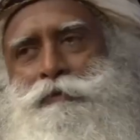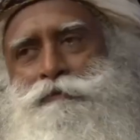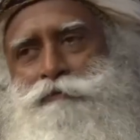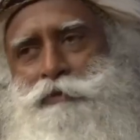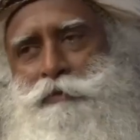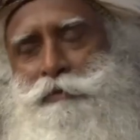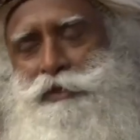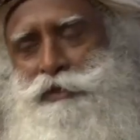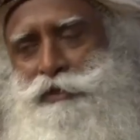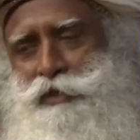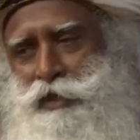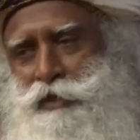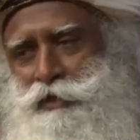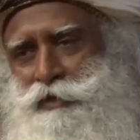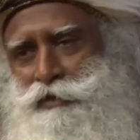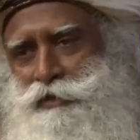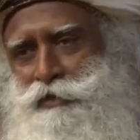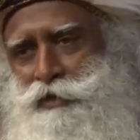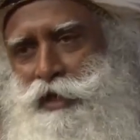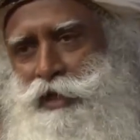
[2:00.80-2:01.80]
We must
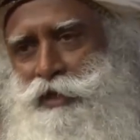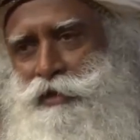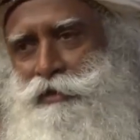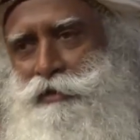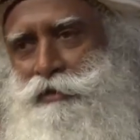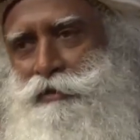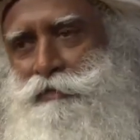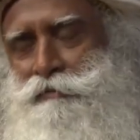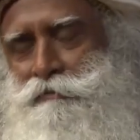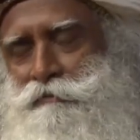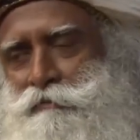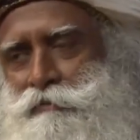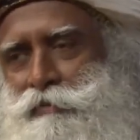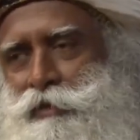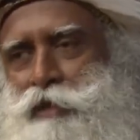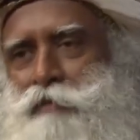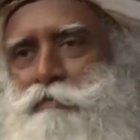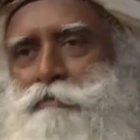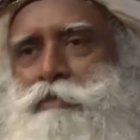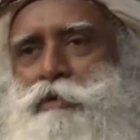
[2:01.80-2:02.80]
understand
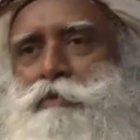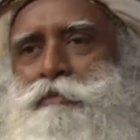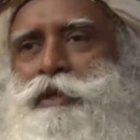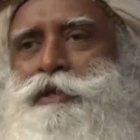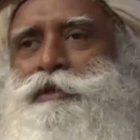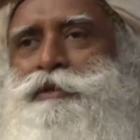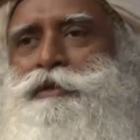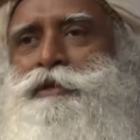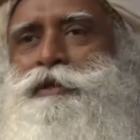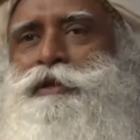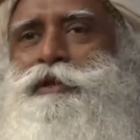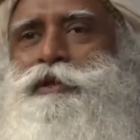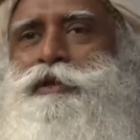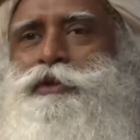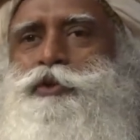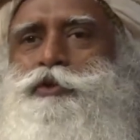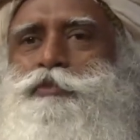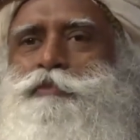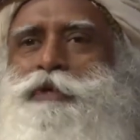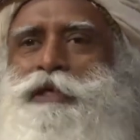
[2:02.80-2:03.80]
the moment
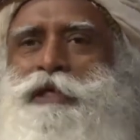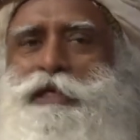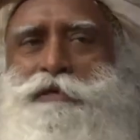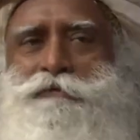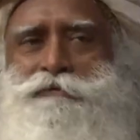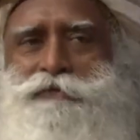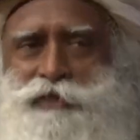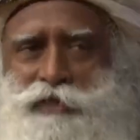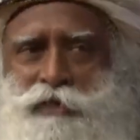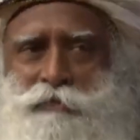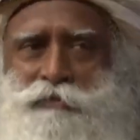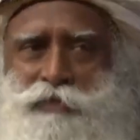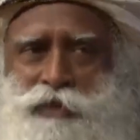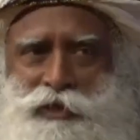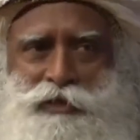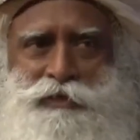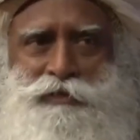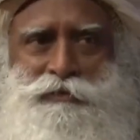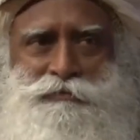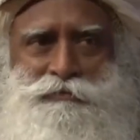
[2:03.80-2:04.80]
you believe
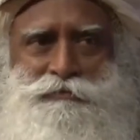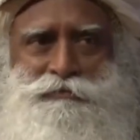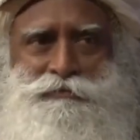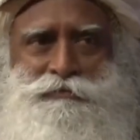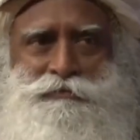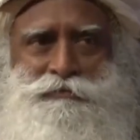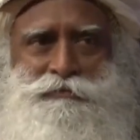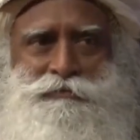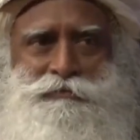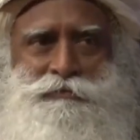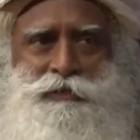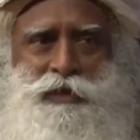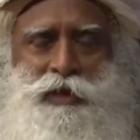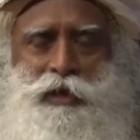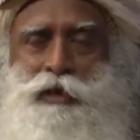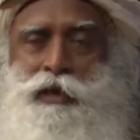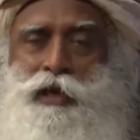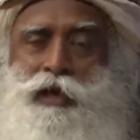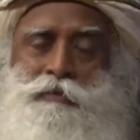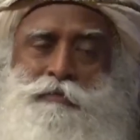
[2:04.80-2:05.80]
something,
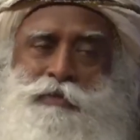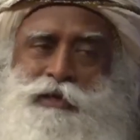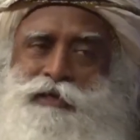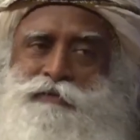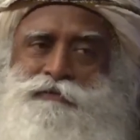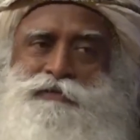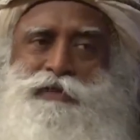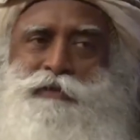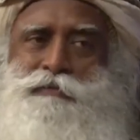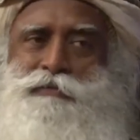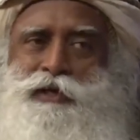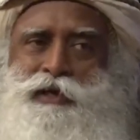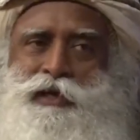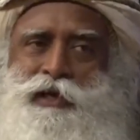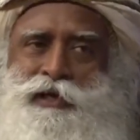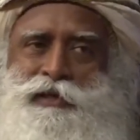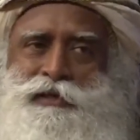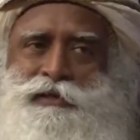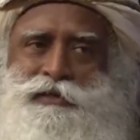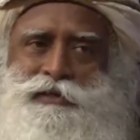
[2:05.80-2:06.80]
and I believe something
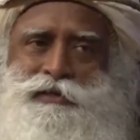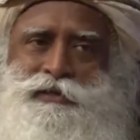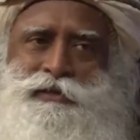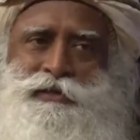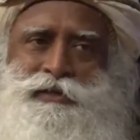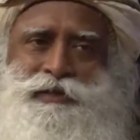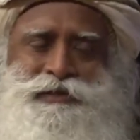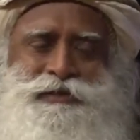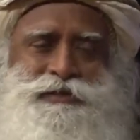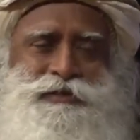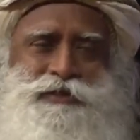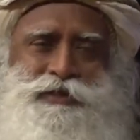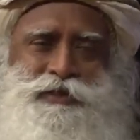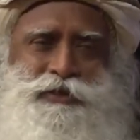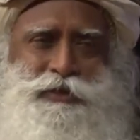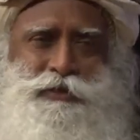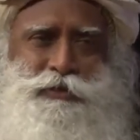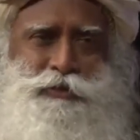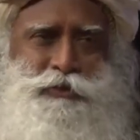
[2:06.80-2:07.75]
else, it's just a